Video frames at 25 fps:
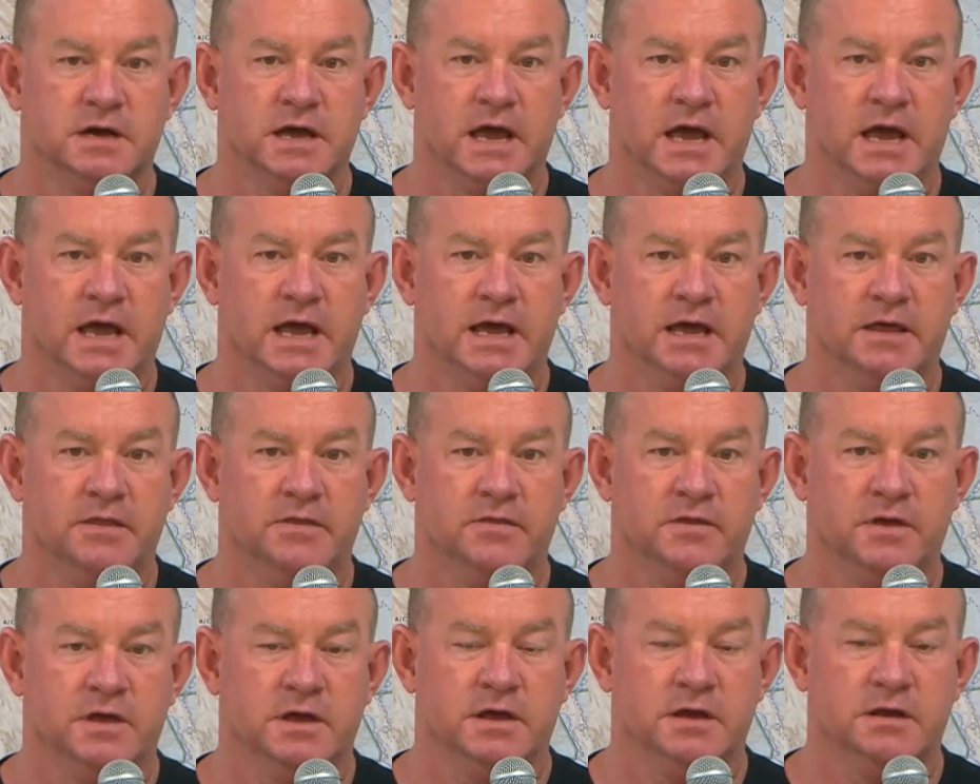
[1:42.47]

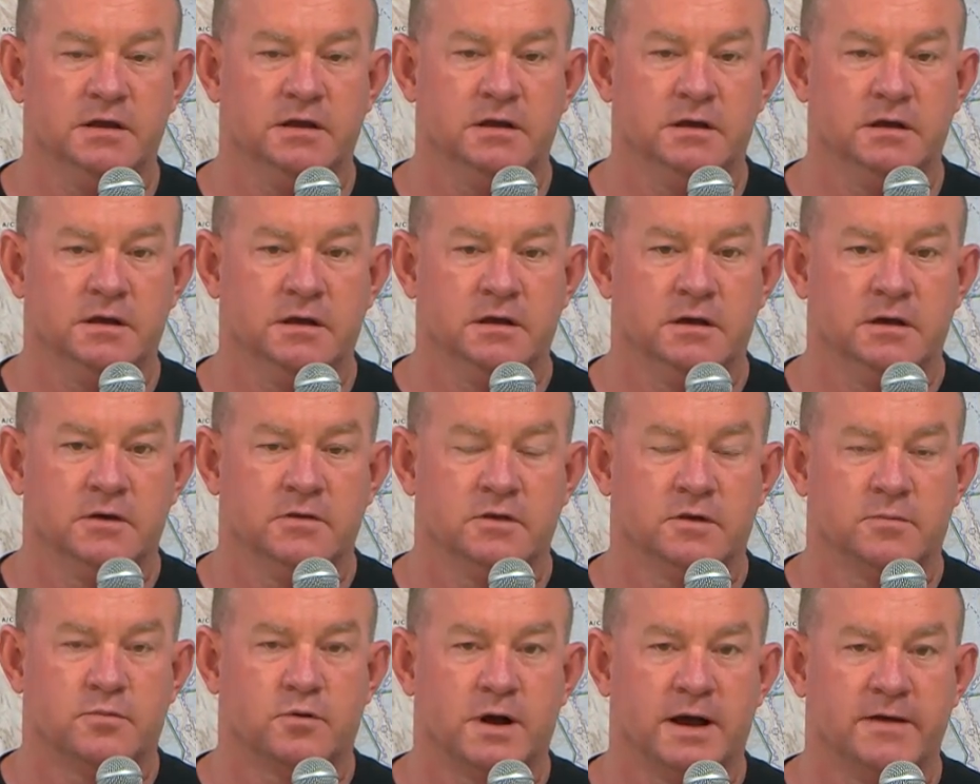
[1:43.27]
and then
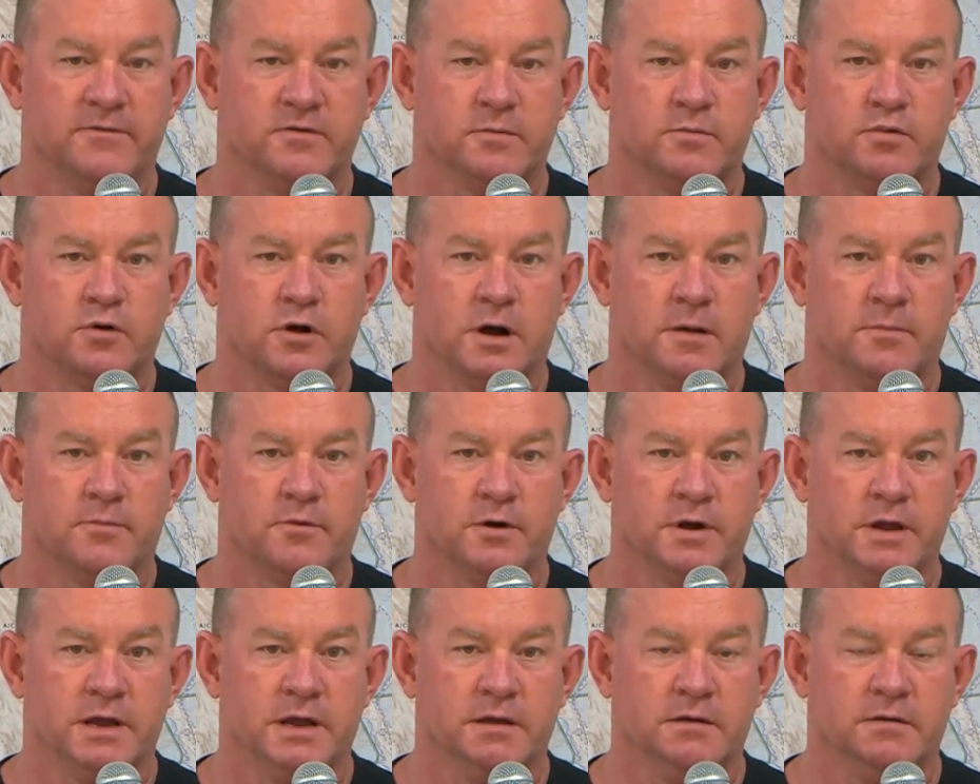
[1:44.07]
the private
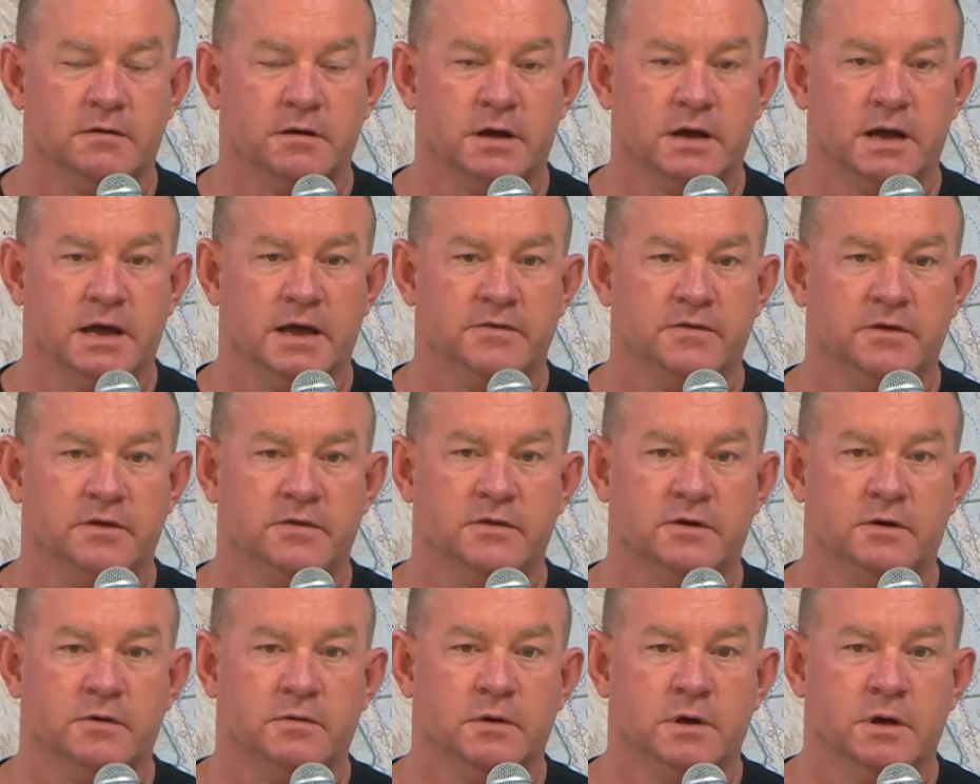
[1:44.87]
property, and then
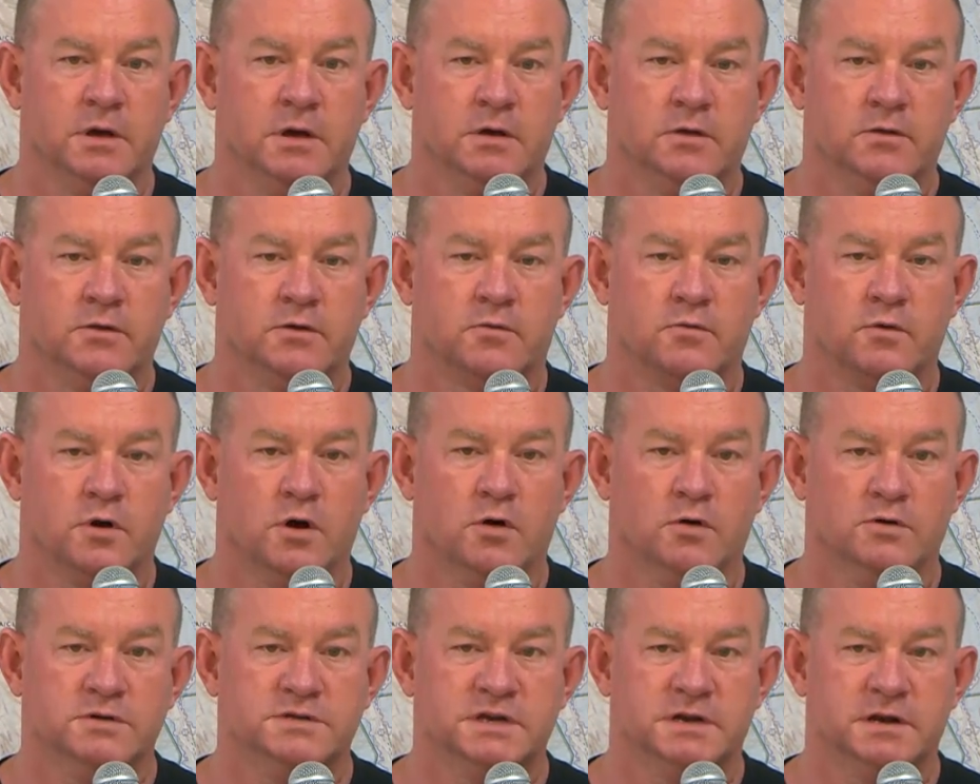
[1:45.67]
the
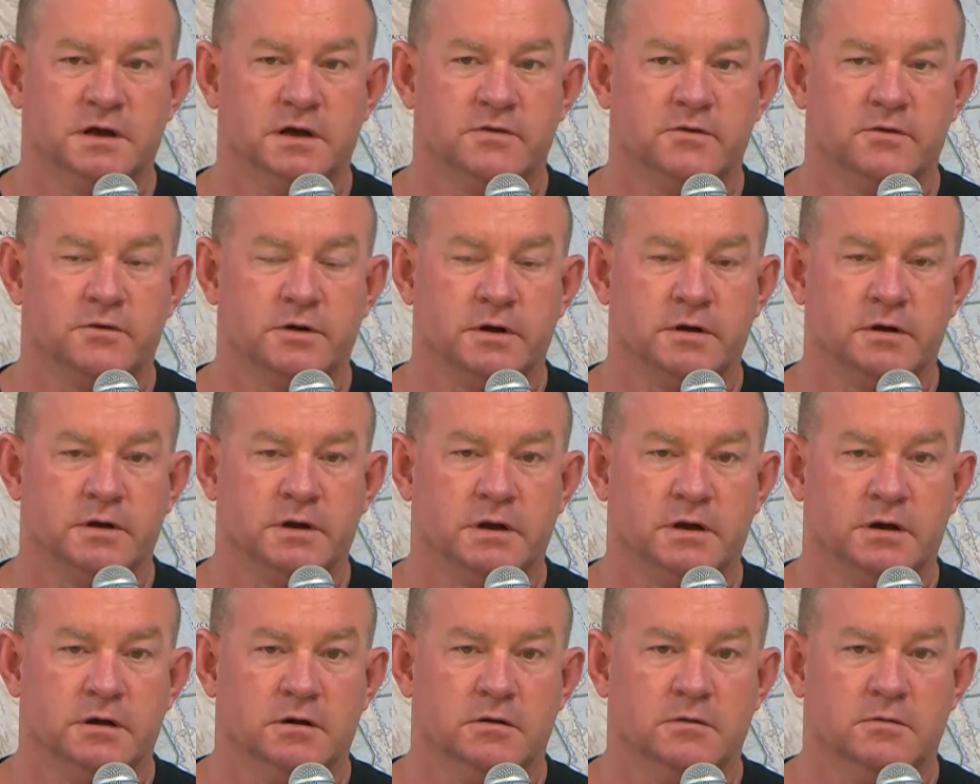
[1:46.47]
roads and other
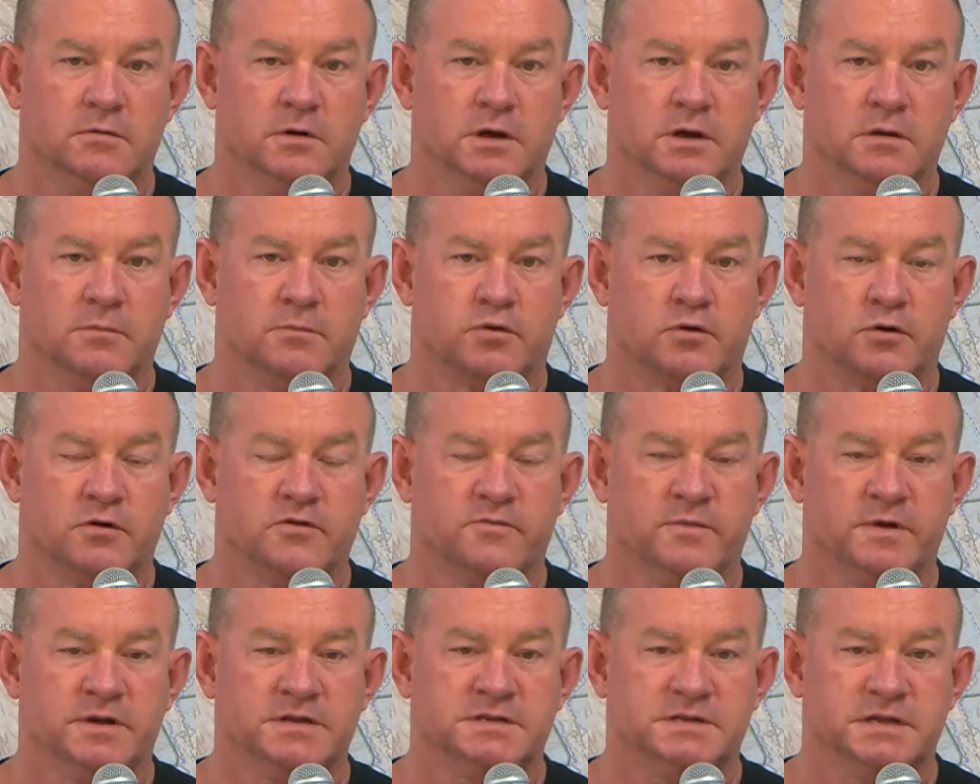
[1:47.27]

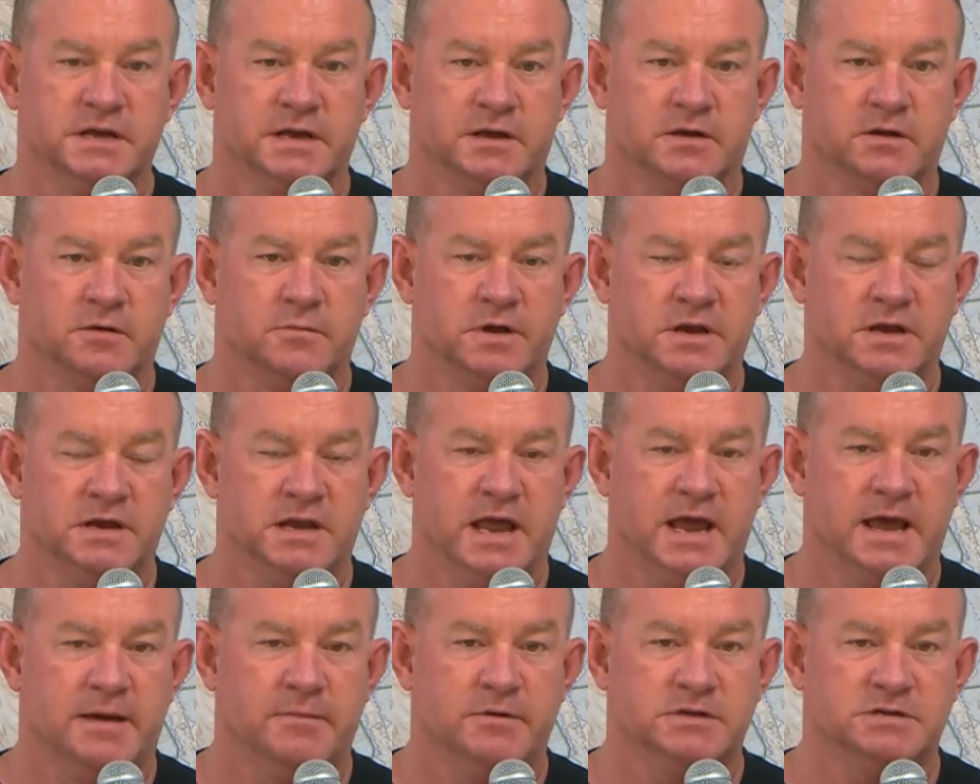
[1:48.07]
improvements that could be
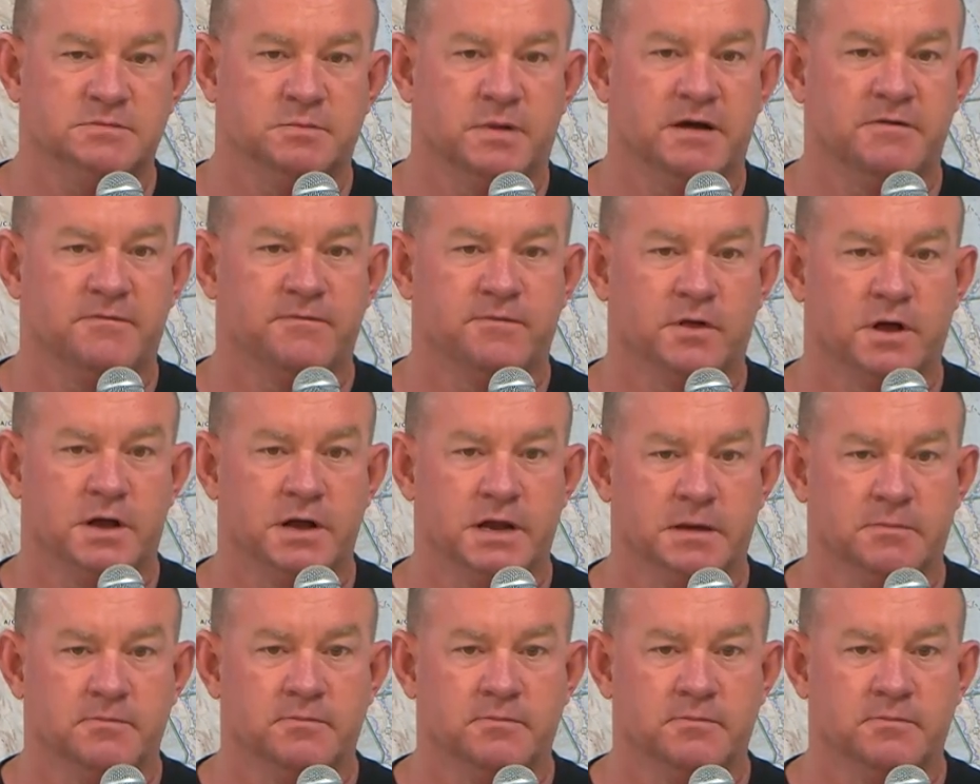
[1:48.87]
damaged by flooding.